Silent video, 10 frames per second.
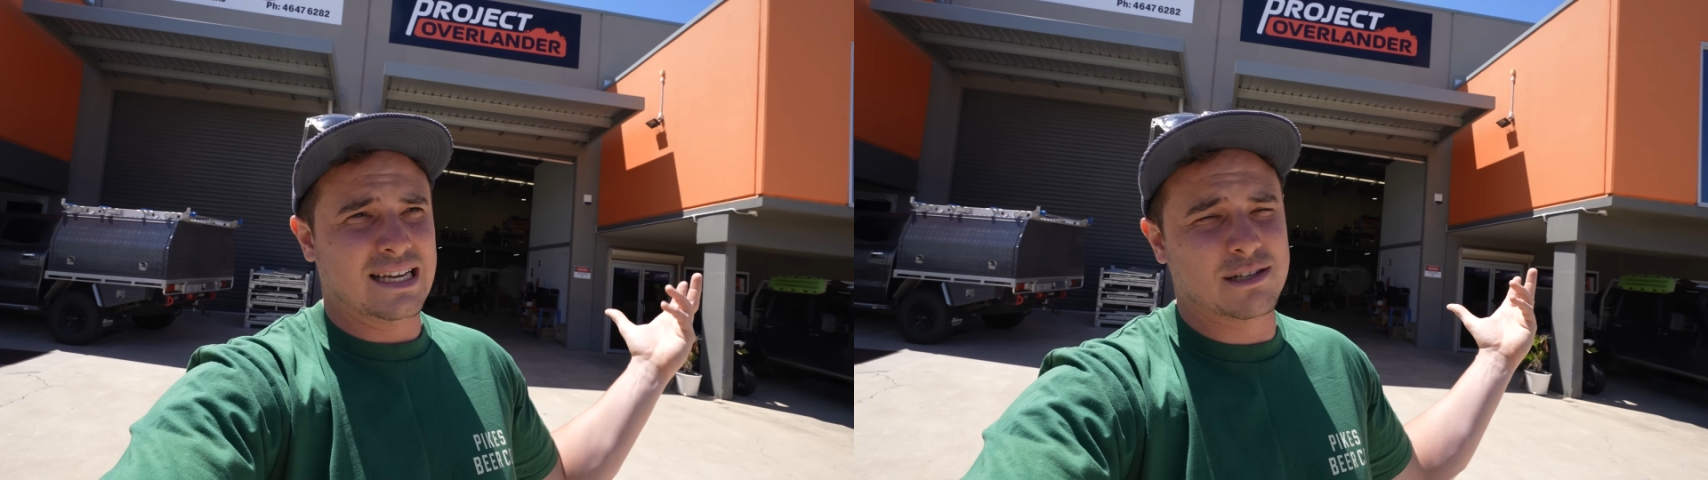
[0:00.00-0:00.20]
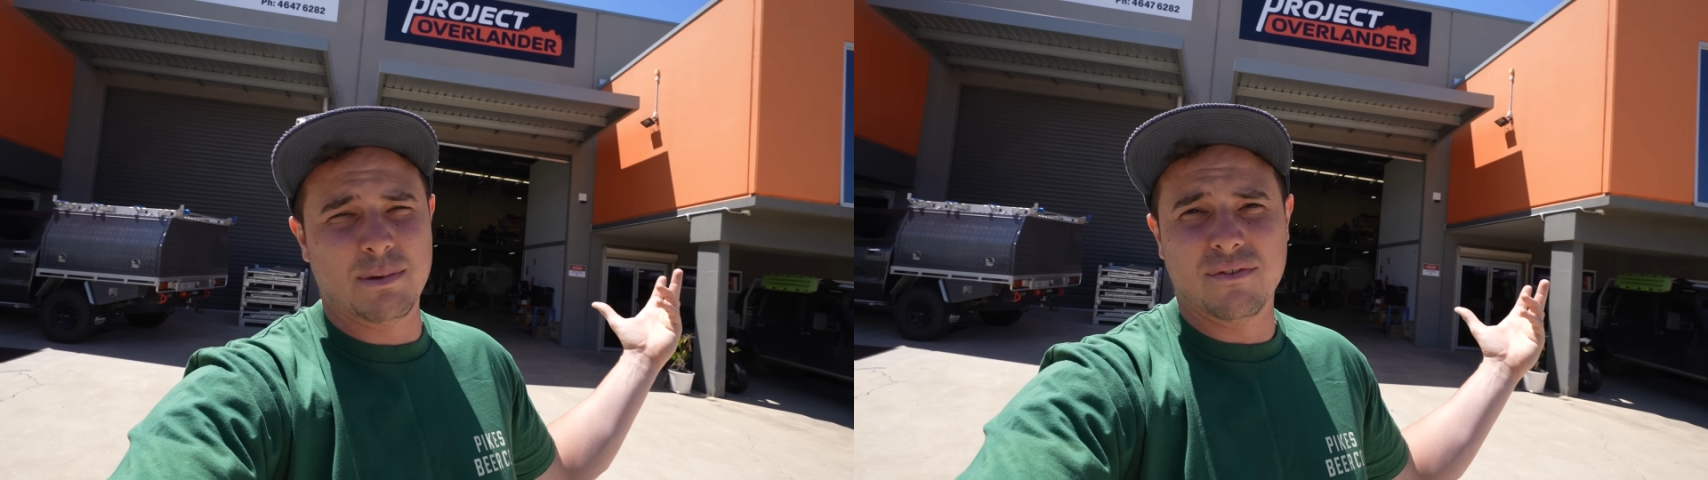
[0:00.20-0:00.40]

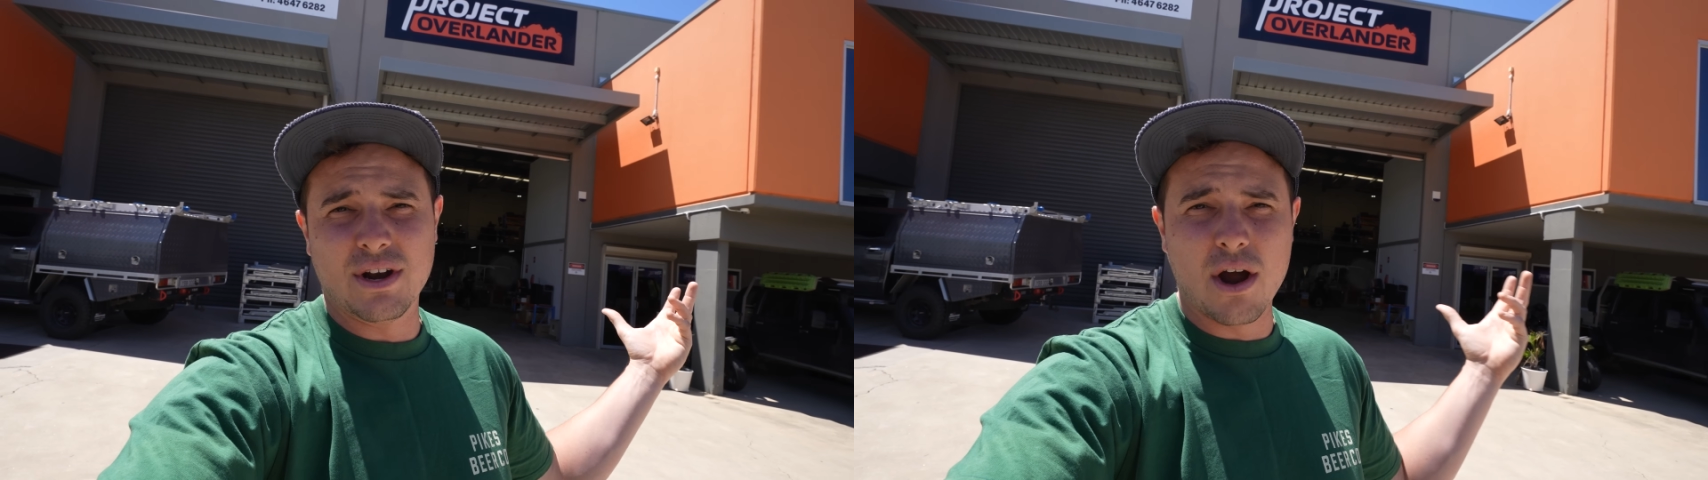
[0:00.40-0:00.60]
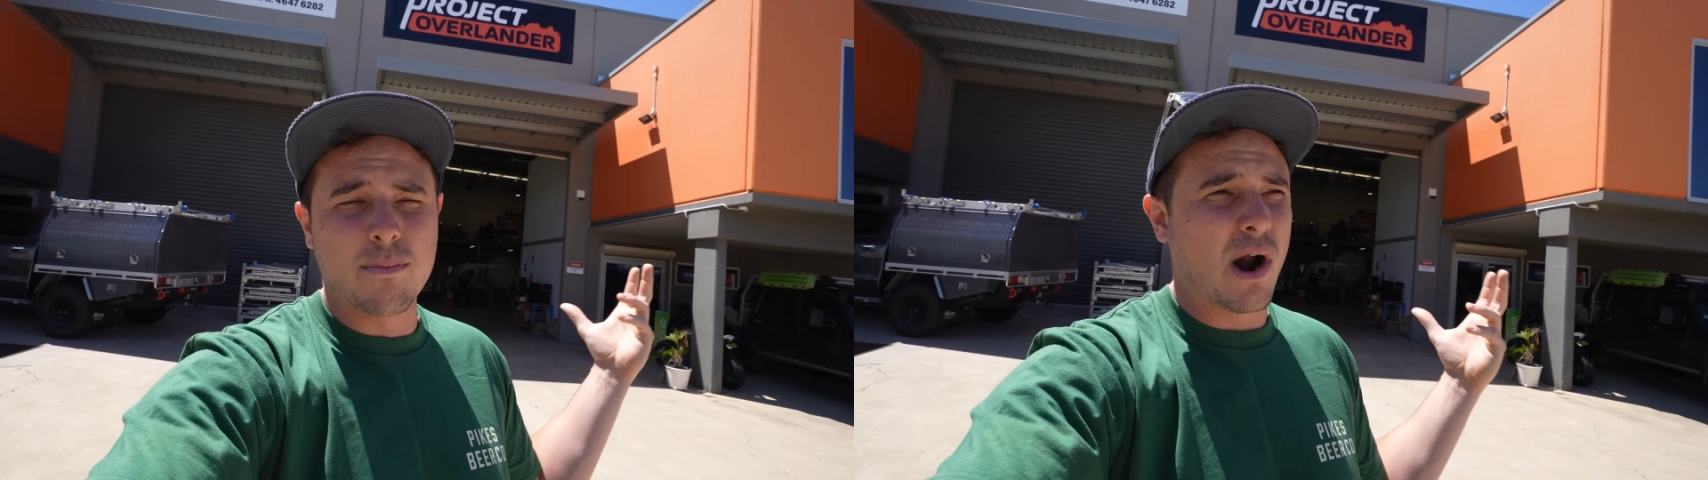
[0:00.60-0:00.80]
it's a bit of a
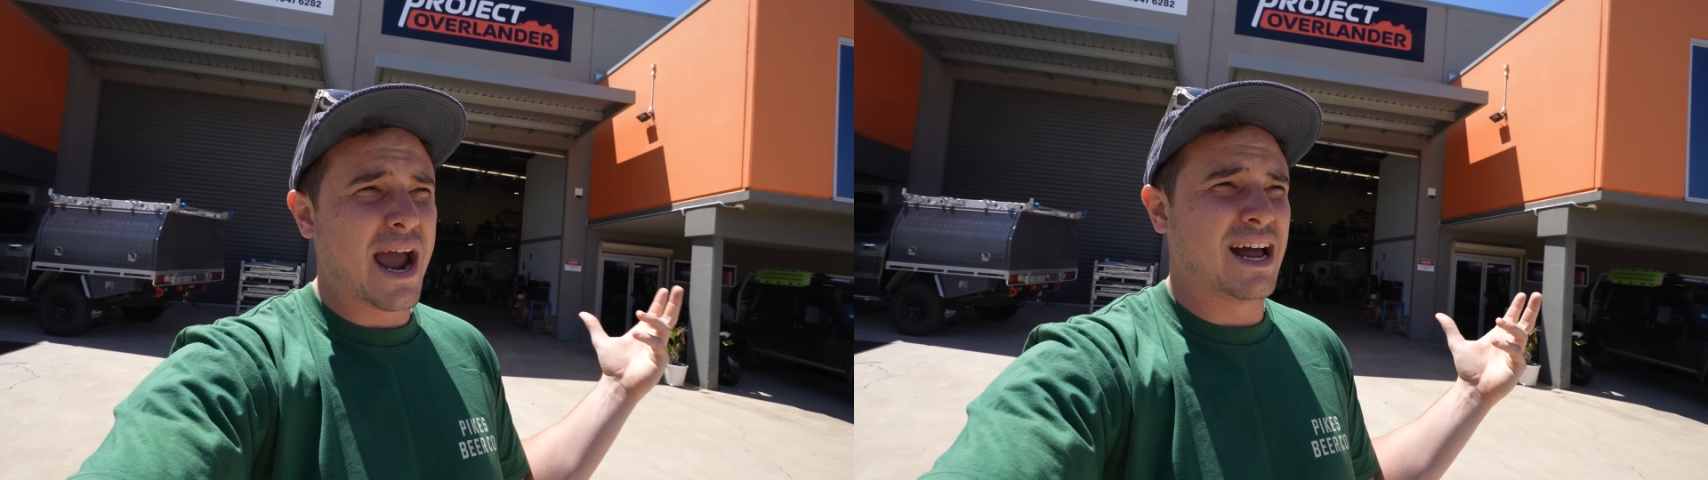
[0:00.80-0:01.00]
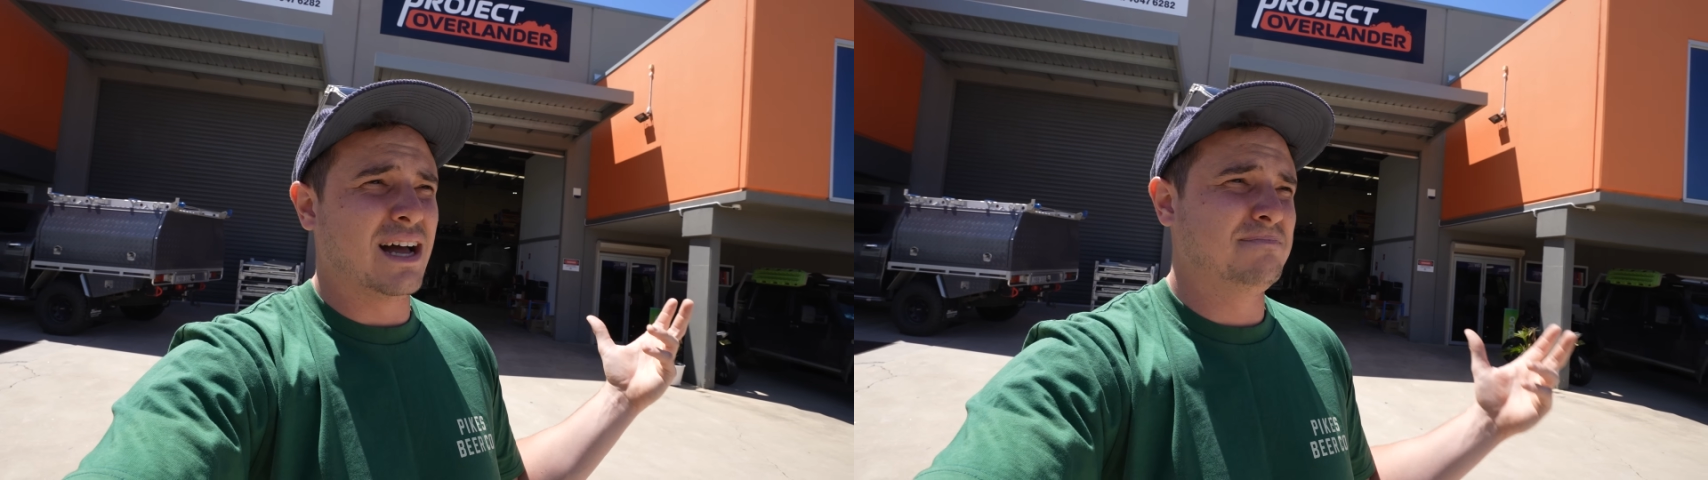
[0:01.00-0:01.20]

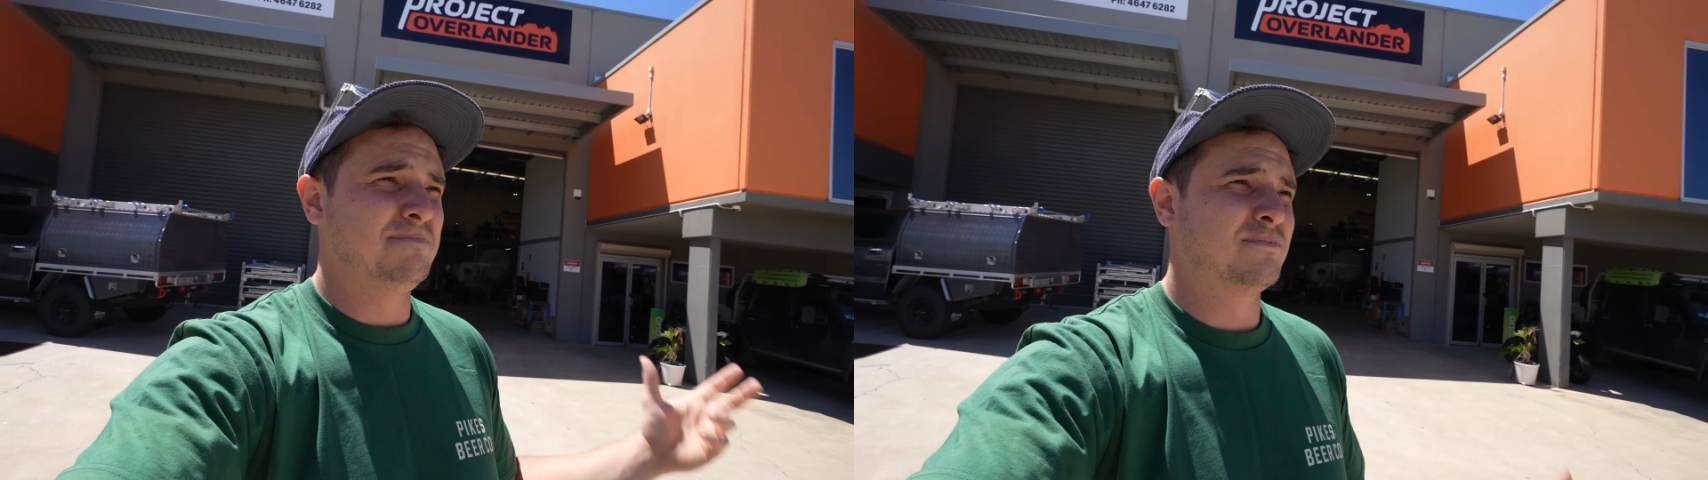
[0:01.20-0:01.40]
no-brainer.